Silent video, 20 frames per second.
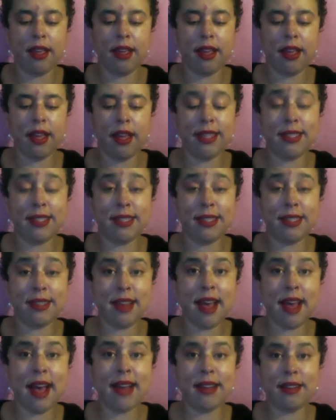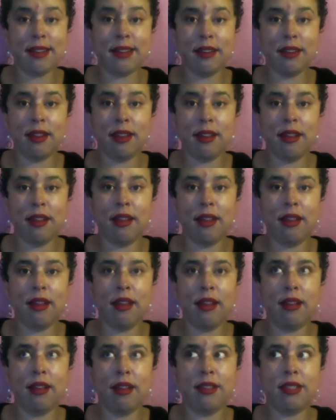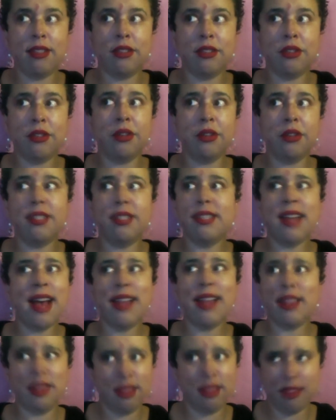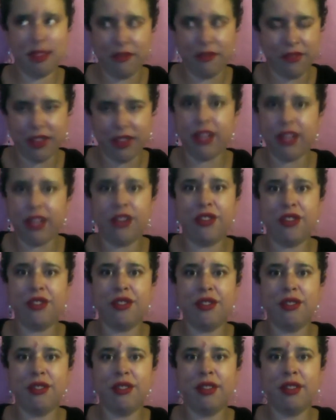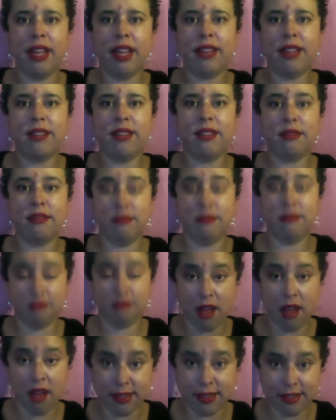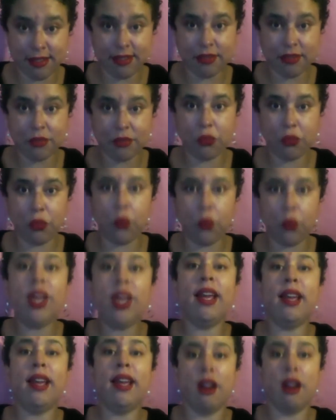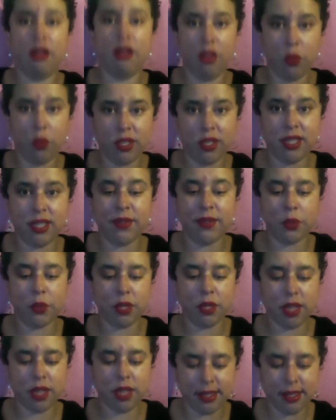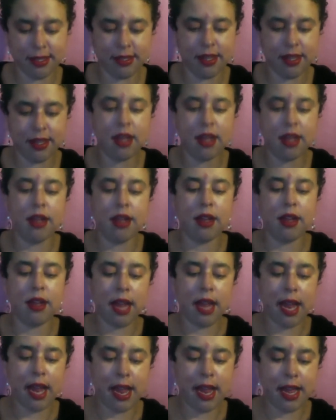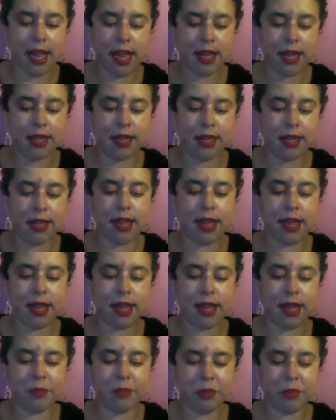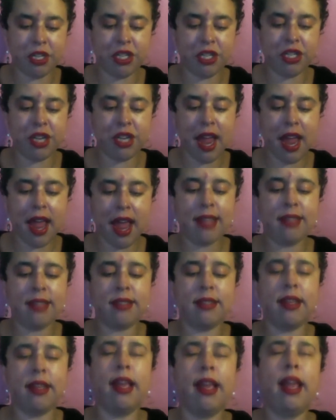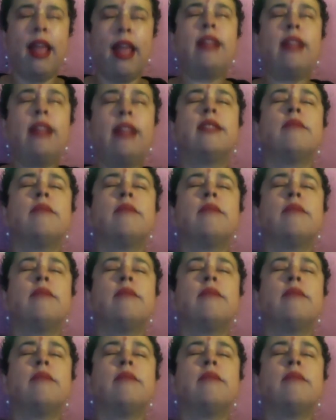it's not the village, it's us. We are the ones living with us, and as much as it's